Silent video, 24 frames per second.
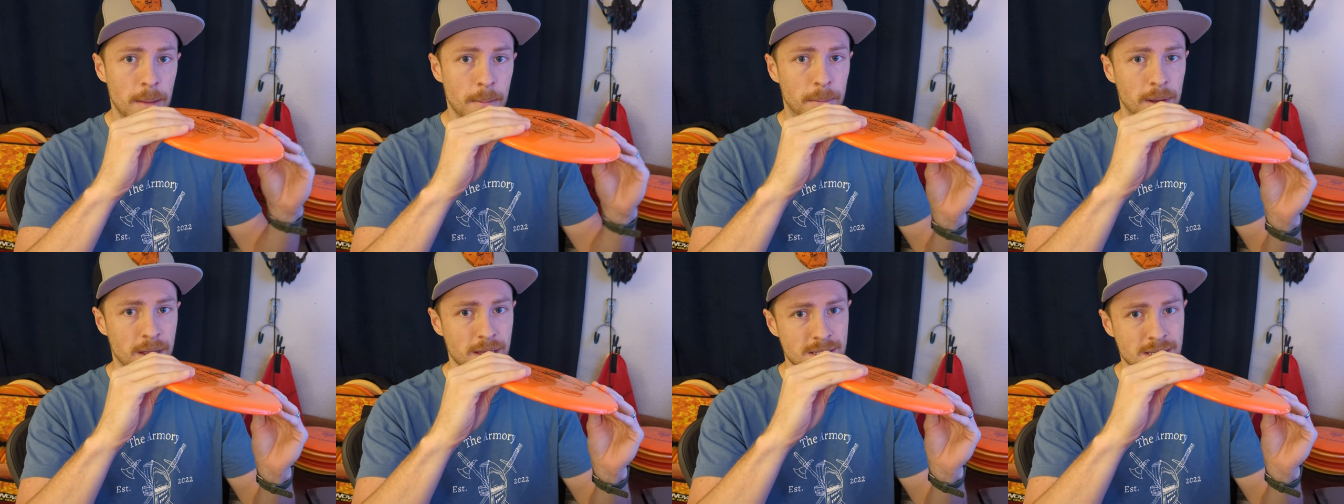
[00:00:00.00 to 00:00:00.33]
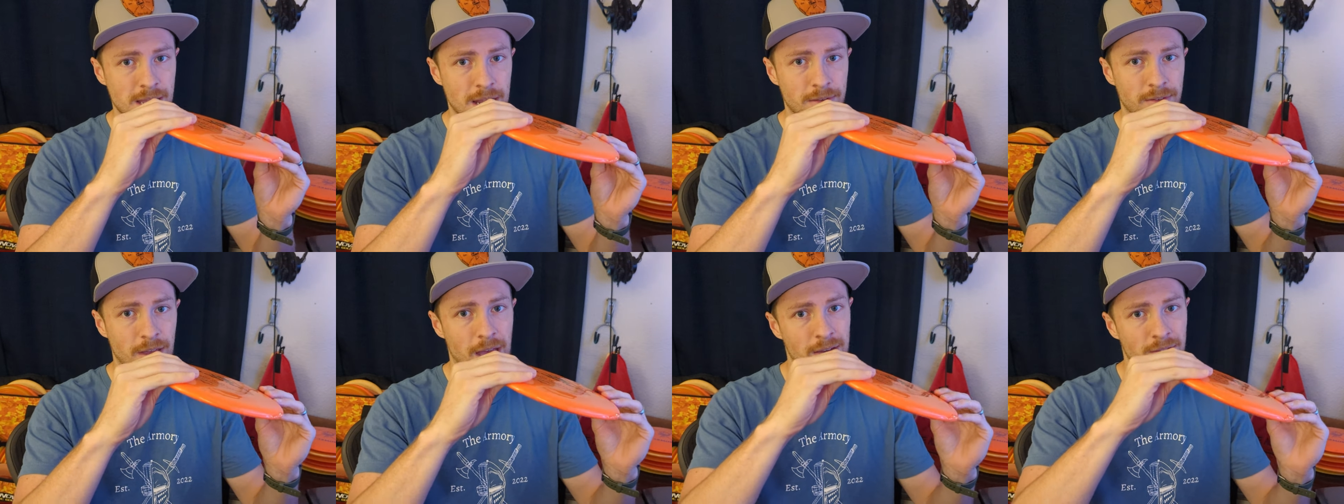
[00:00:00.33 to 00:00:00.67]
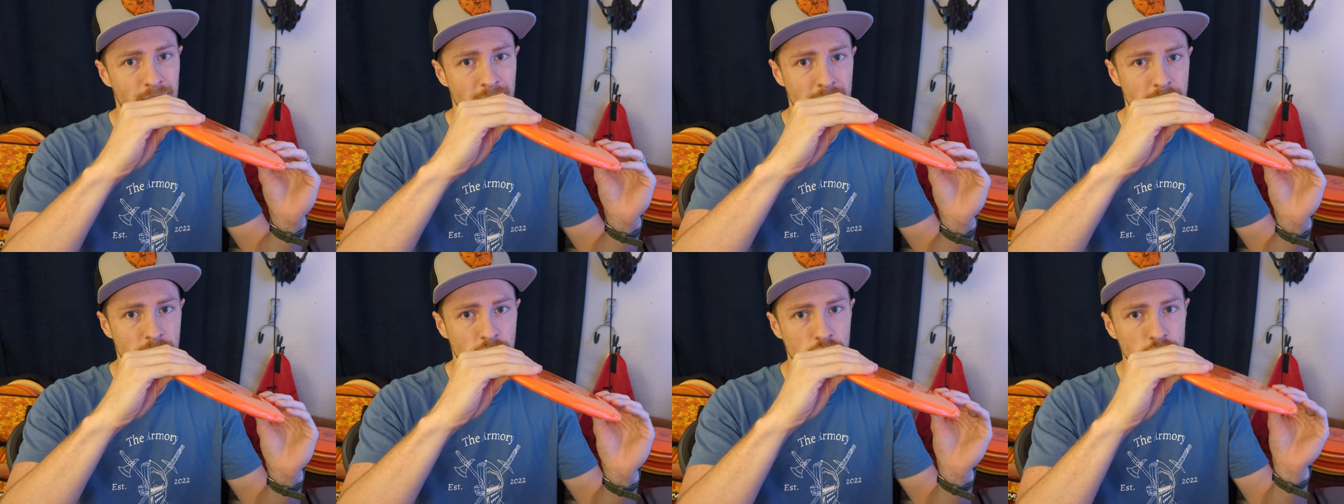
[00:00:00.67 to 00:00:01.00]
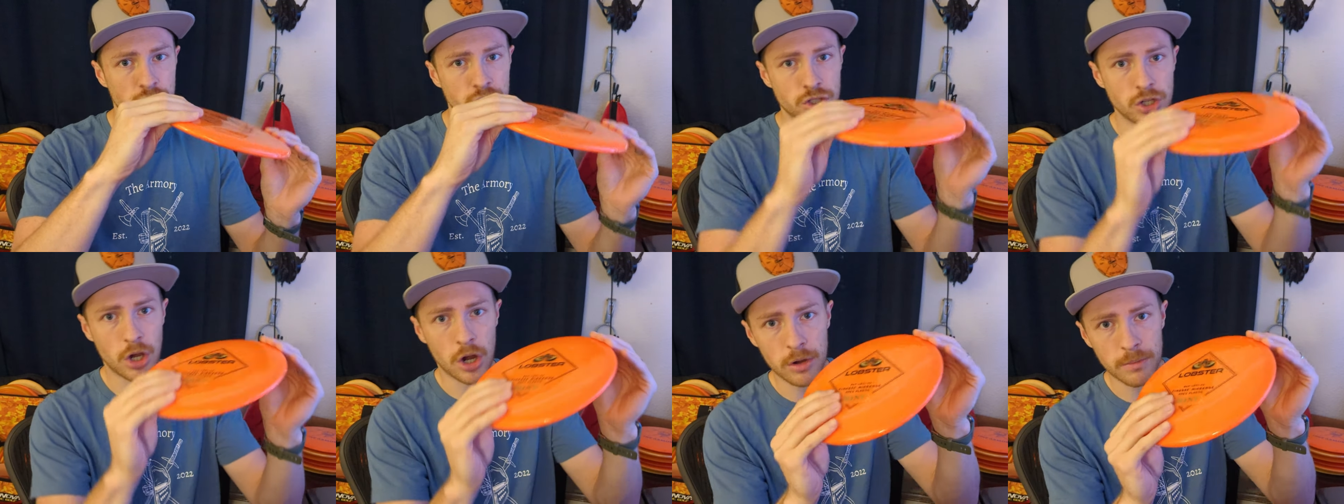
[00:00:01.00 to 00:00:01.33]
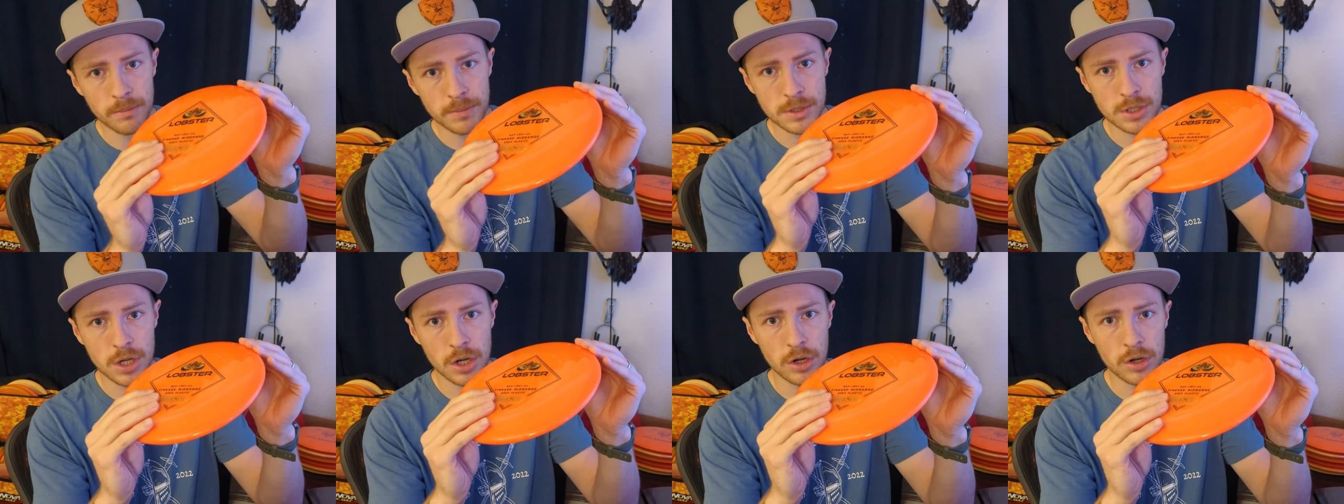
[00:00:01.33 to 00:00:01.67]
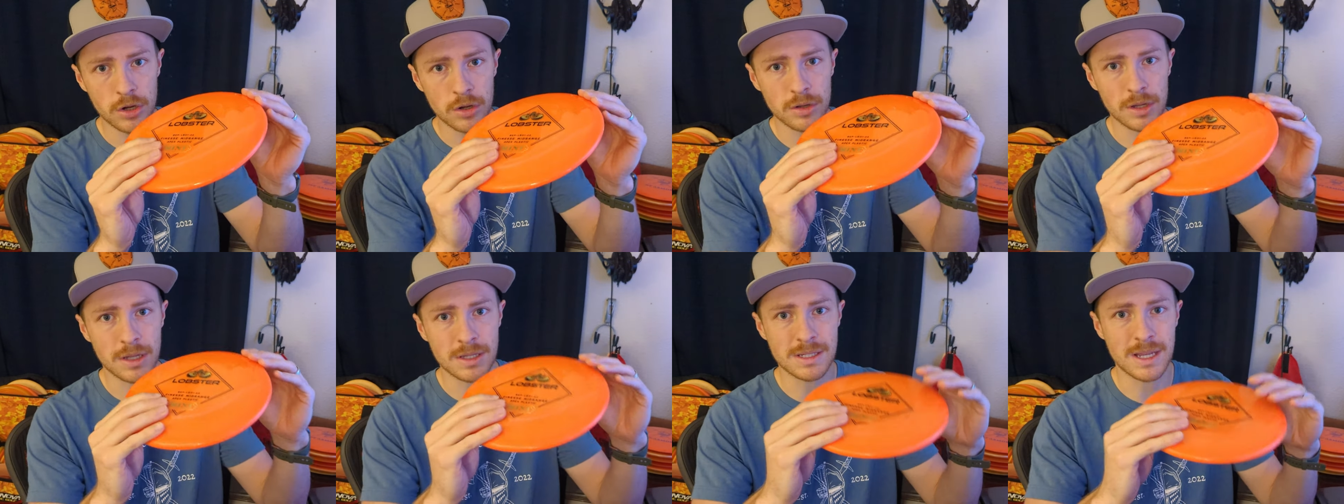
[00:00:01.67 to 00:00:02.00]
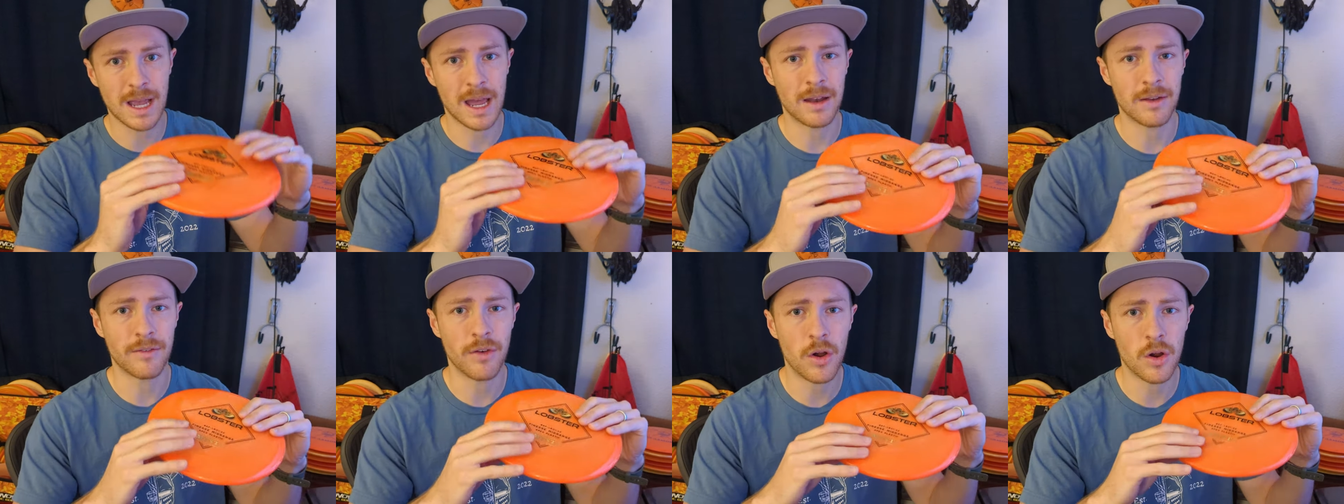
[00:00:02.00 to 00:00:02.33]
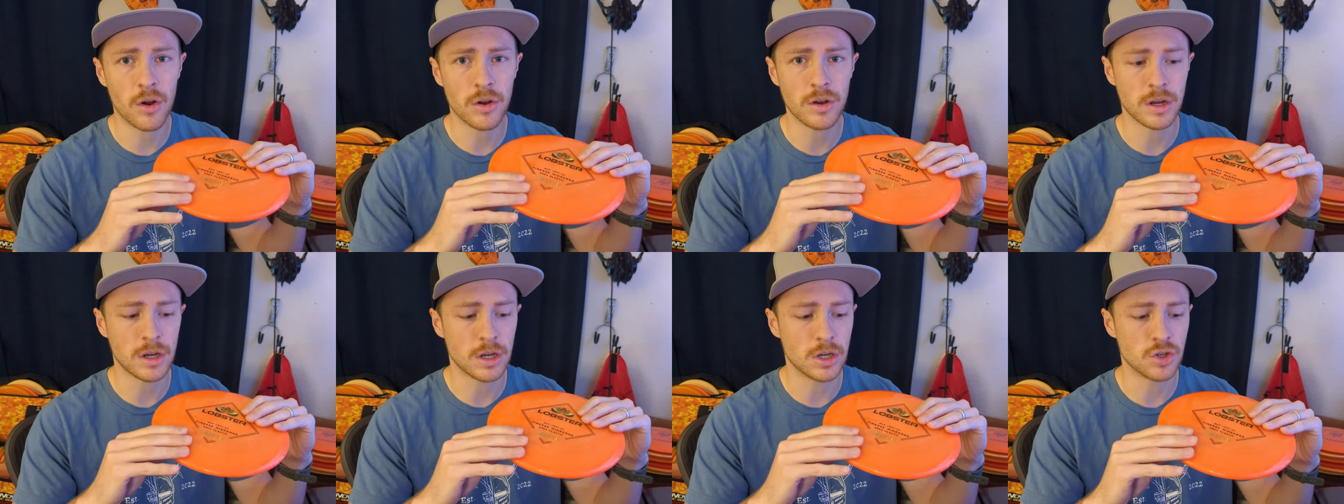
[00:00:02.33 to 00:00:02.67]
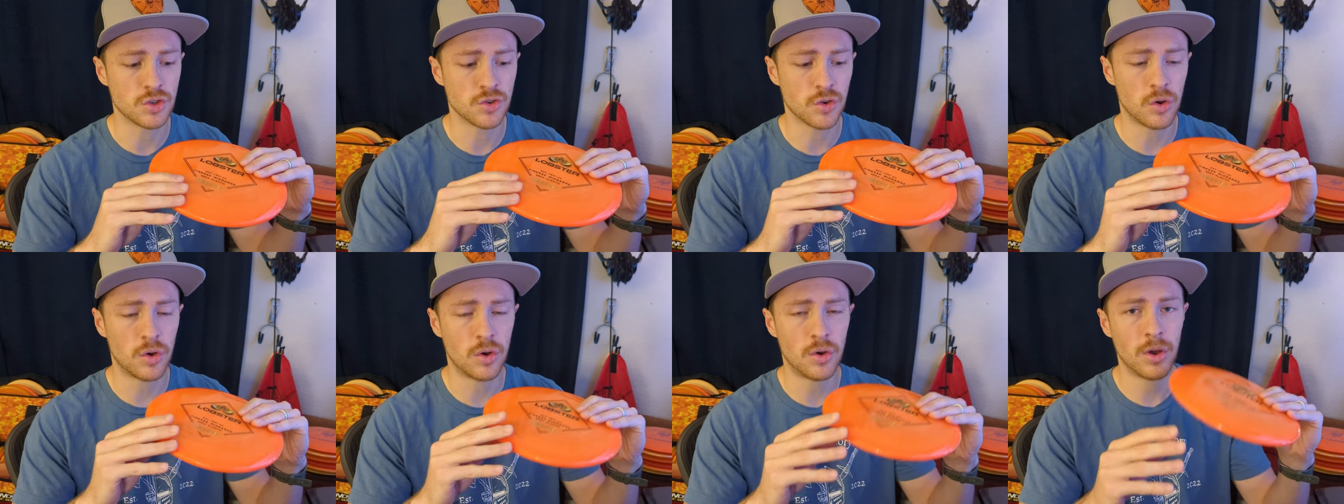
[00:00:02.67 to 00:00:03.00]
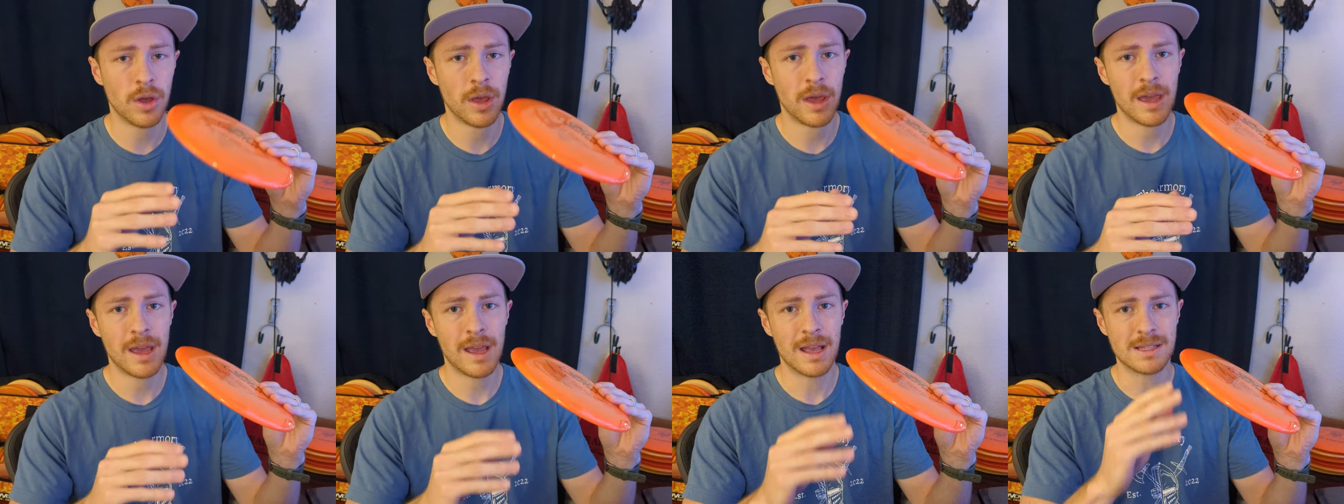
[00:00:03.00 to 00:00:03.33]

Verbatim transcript: but instead of having this sharp turn that's kind of hard to control,